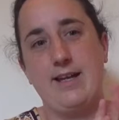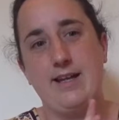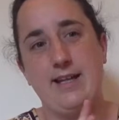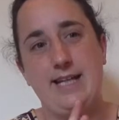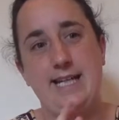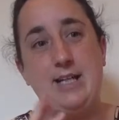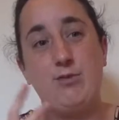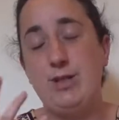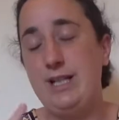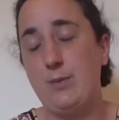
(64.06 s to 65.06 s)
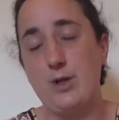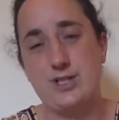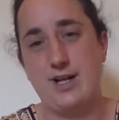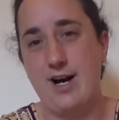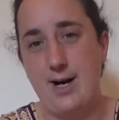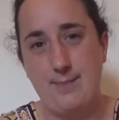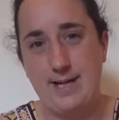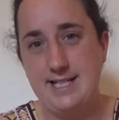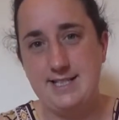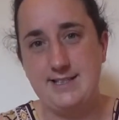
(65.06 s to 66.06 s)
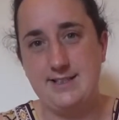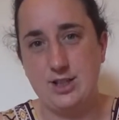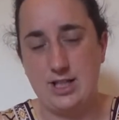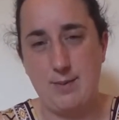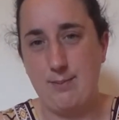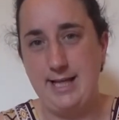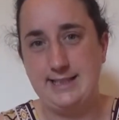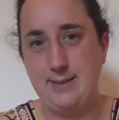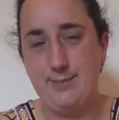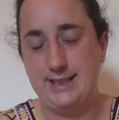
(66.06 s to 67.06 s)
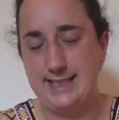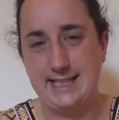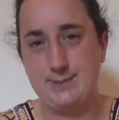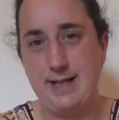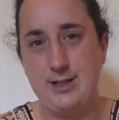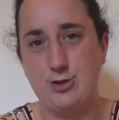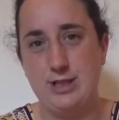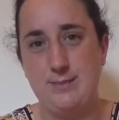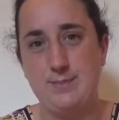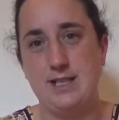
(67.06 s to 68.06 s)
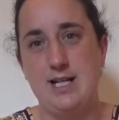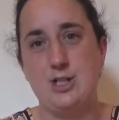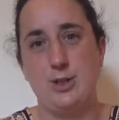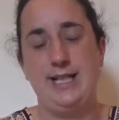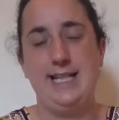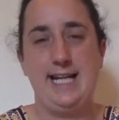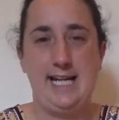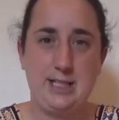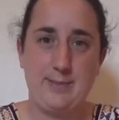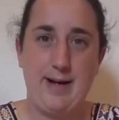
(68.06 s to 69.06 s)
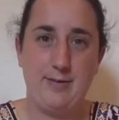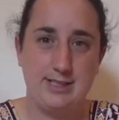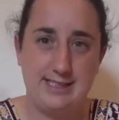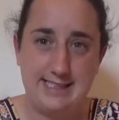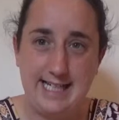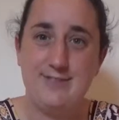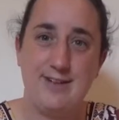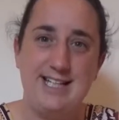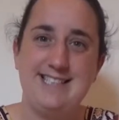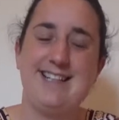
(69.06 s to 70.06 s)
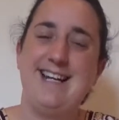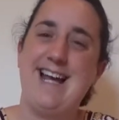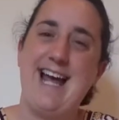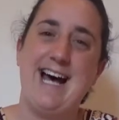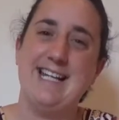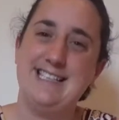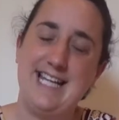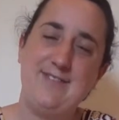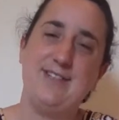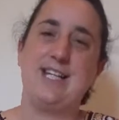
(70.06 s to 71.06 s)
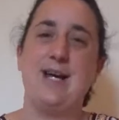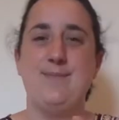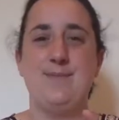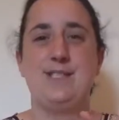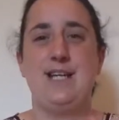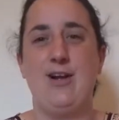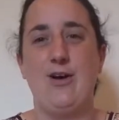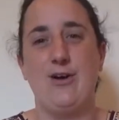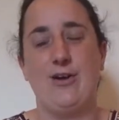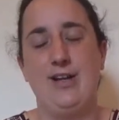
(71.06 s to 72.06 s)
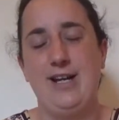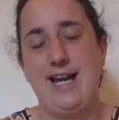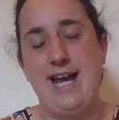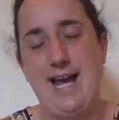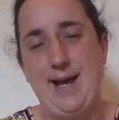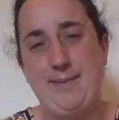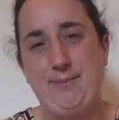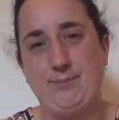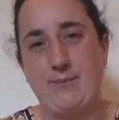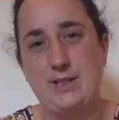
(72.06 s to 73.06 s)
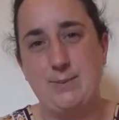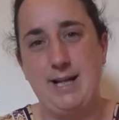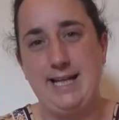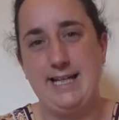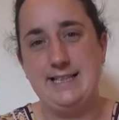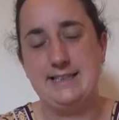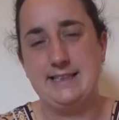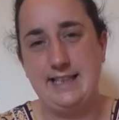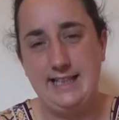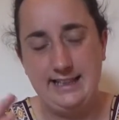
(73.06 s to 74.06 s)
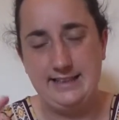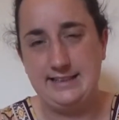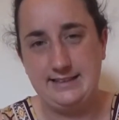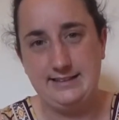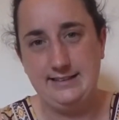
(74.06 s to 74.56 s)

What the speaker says: He really wants a harpist to come and play to him because he has bad dreams. So he hears about David, and David comes along to play in his